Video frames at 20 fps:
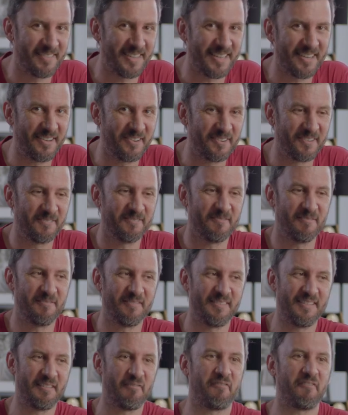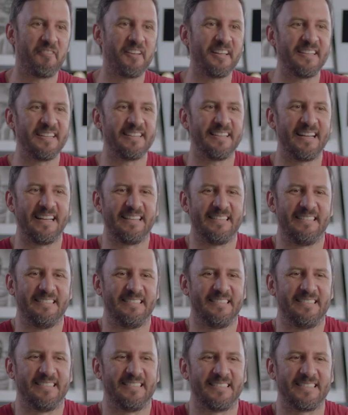you know, the feeling that,
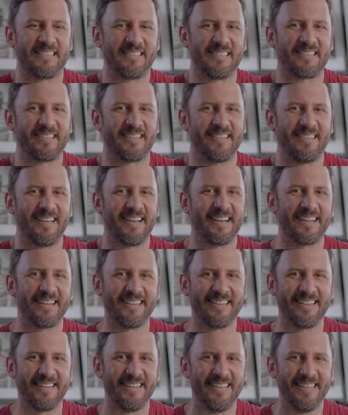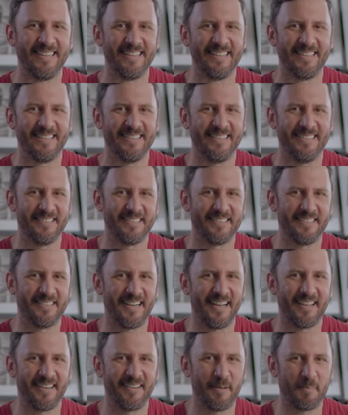oh, he's not gonna like it. Oh,
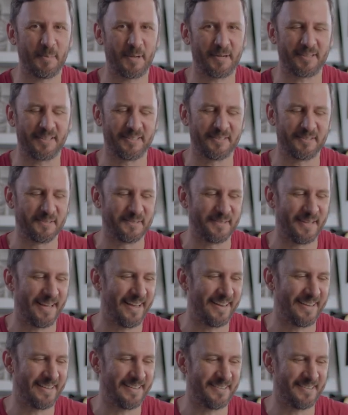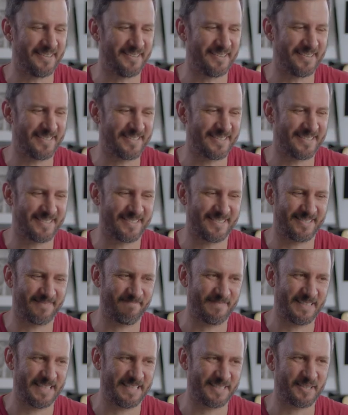I'm not gonna do that. Oh,
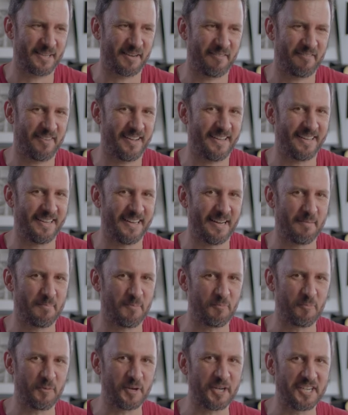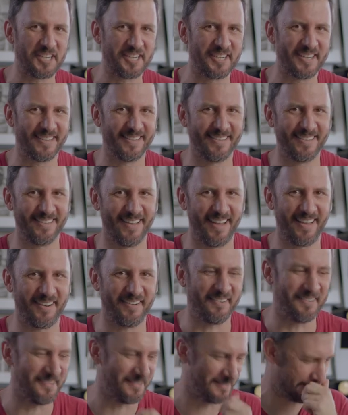he's gonna find that I'm weird. I
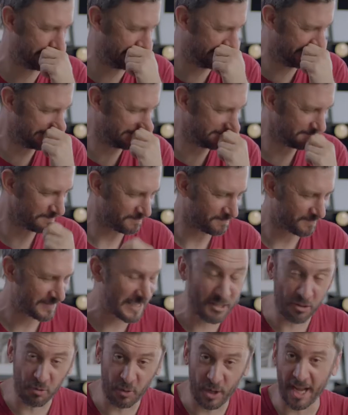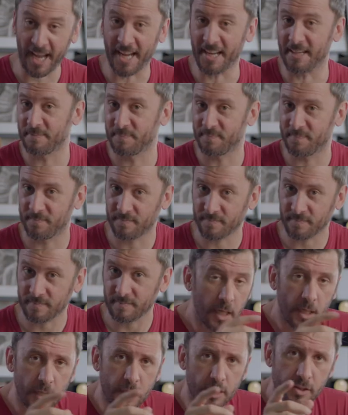don't know. It's okay.
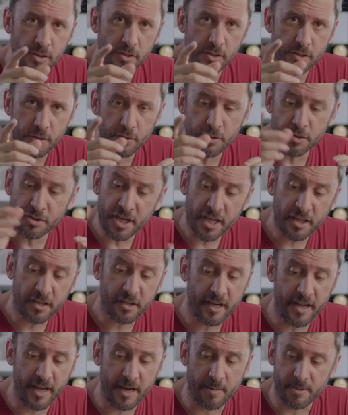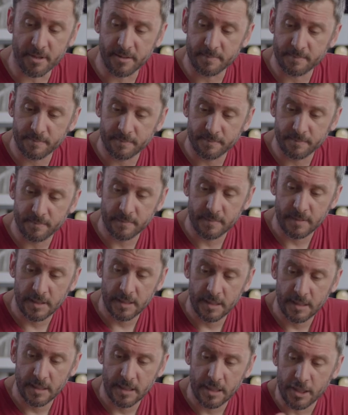So you take your camera,
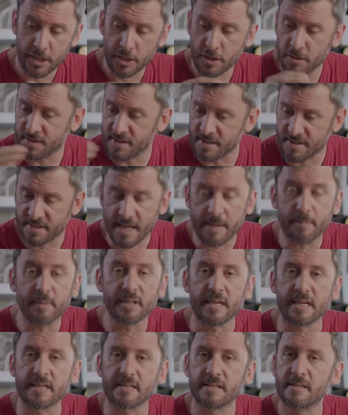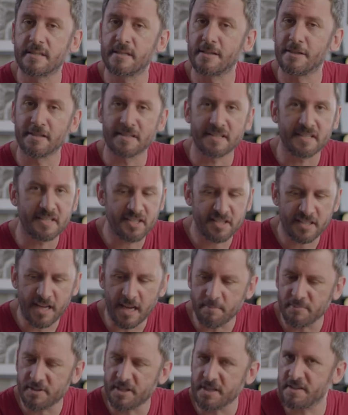use the same lens,
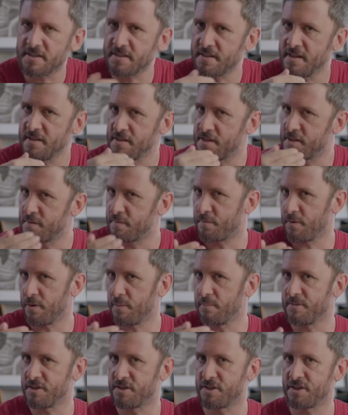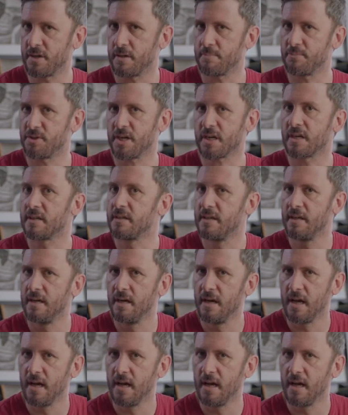same distance from the subject,